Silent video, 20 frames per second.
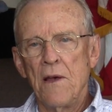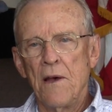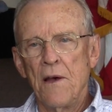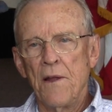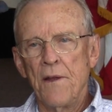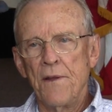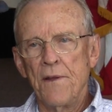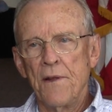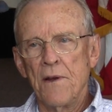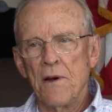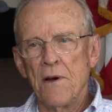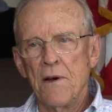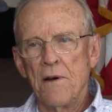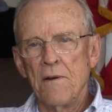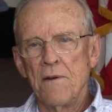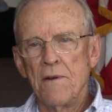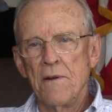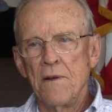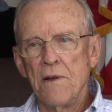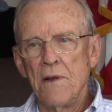And uh,
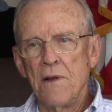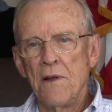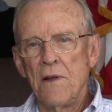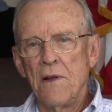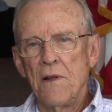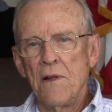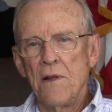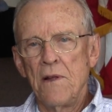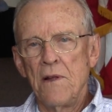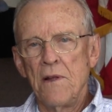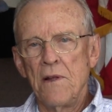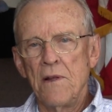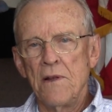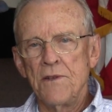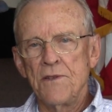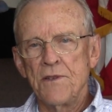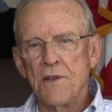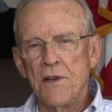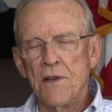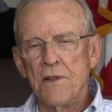they
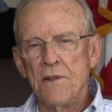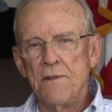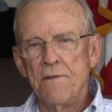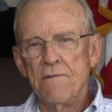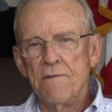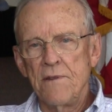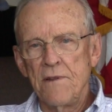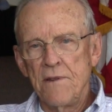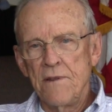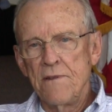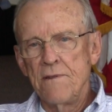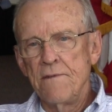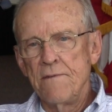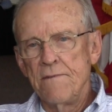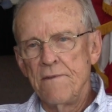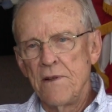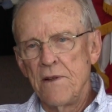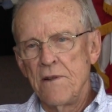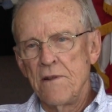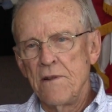said,
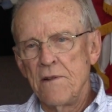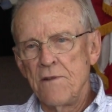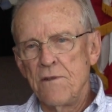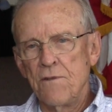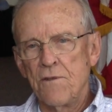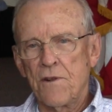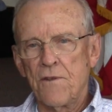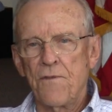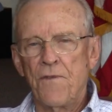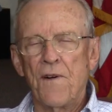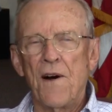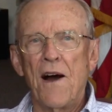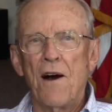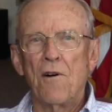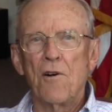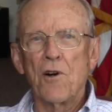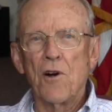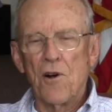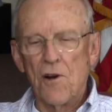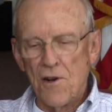took
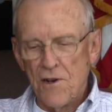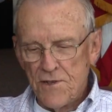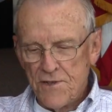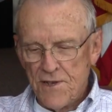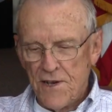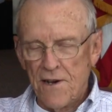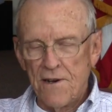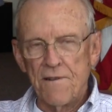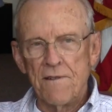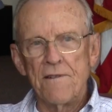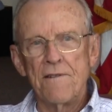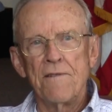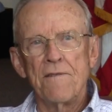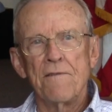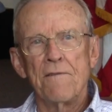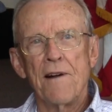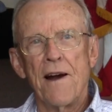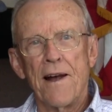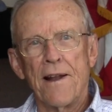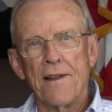file cards out,
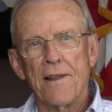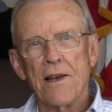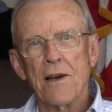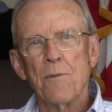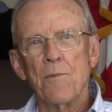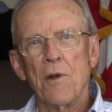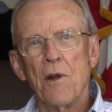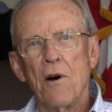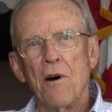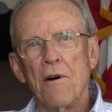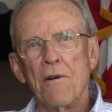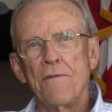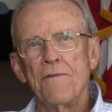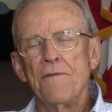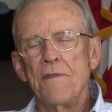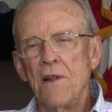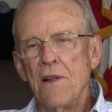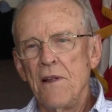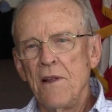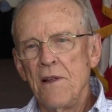rattling them off,
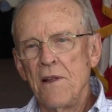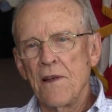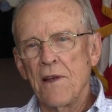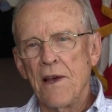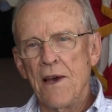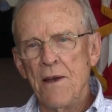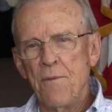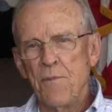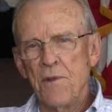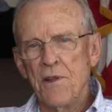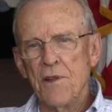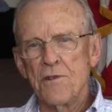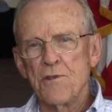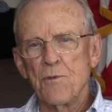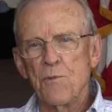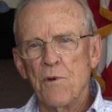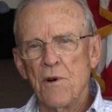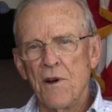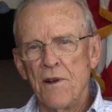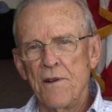came to this
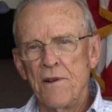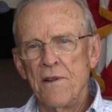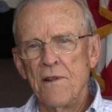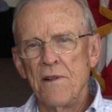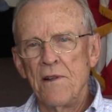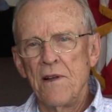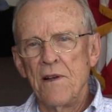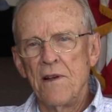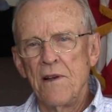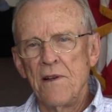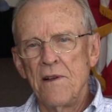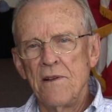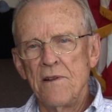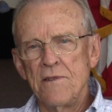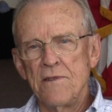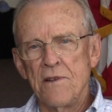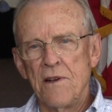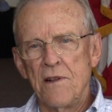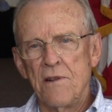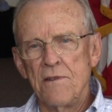one,
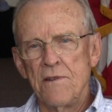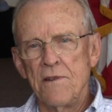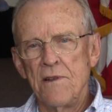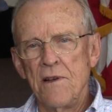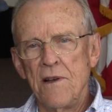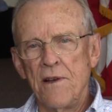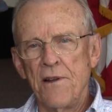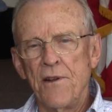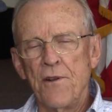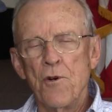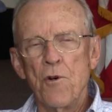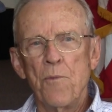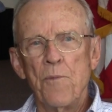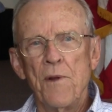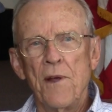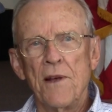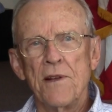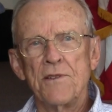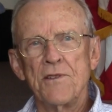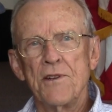said it had an
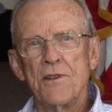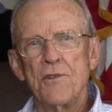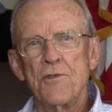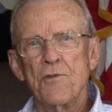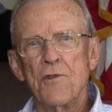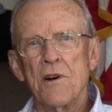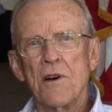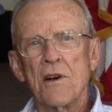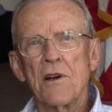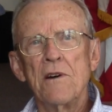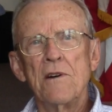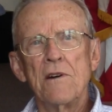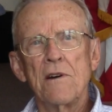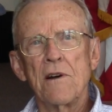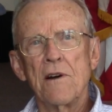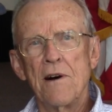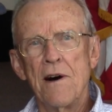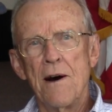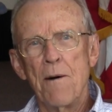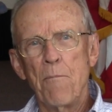opening as a drug
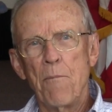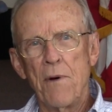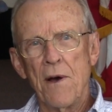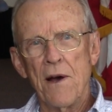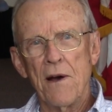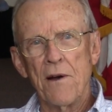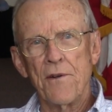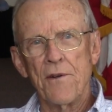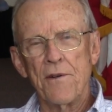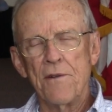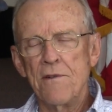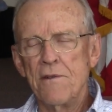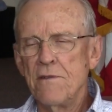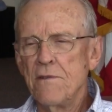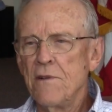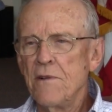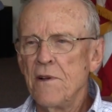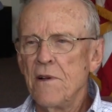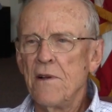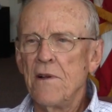compounder.
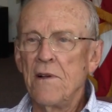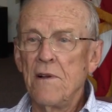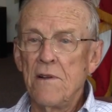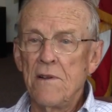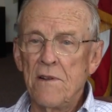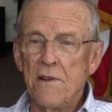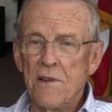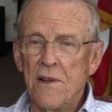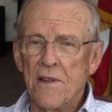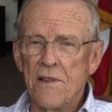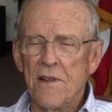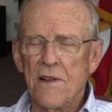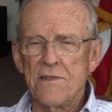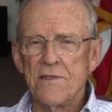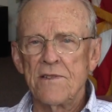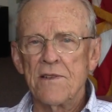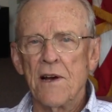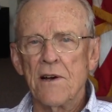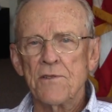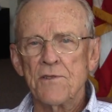Now that
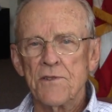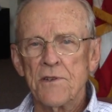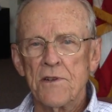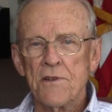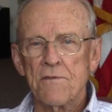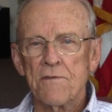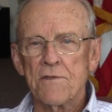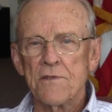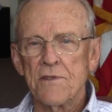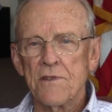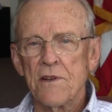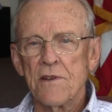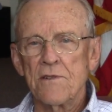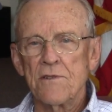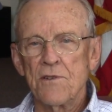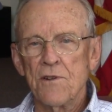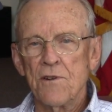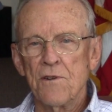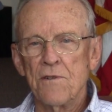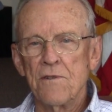sounds interesting,
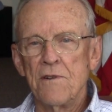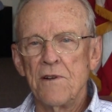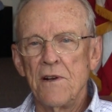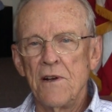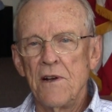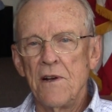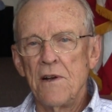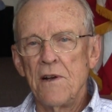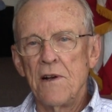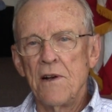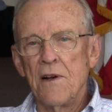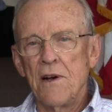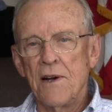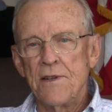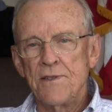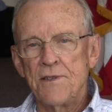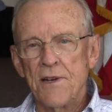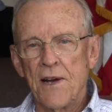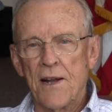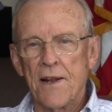so I
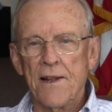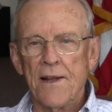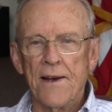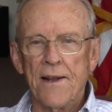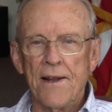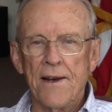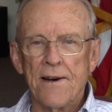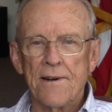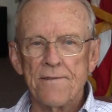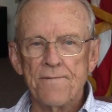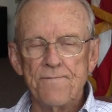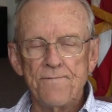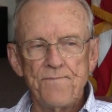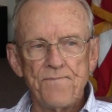checked that out.